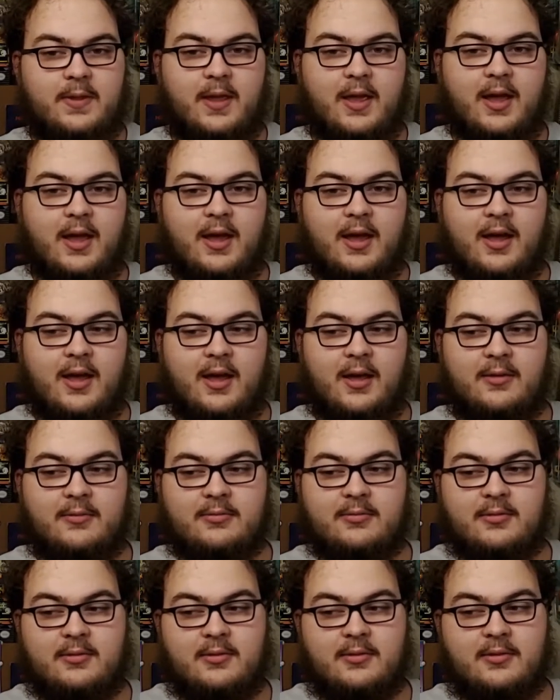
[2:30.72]
But
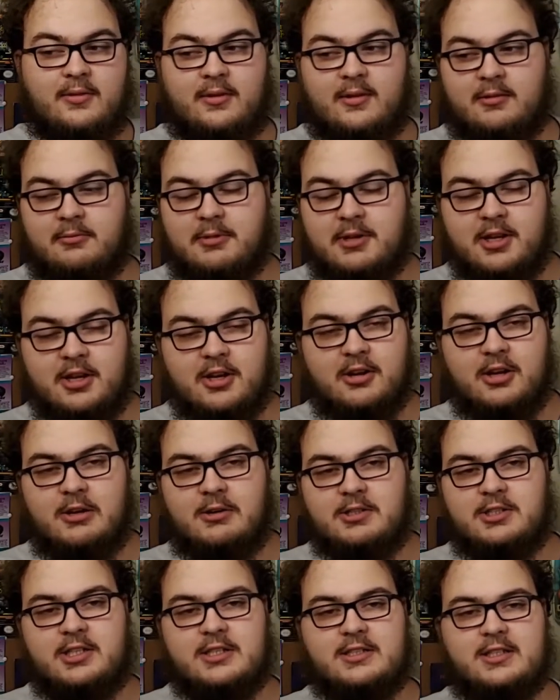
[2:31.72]
it
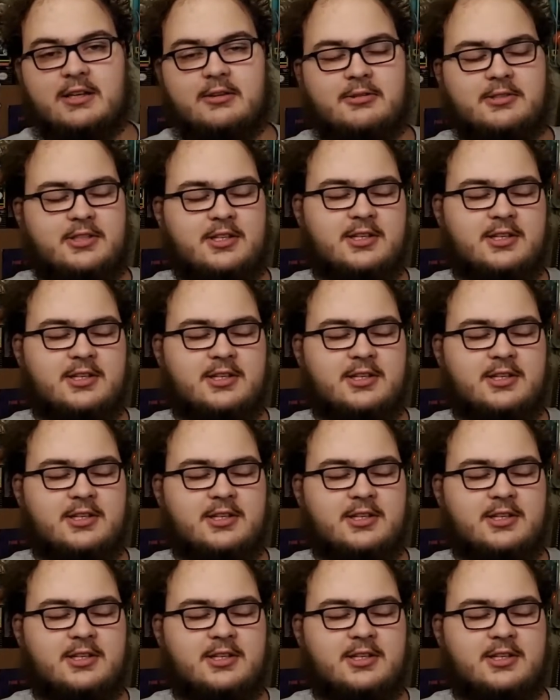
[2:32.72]
was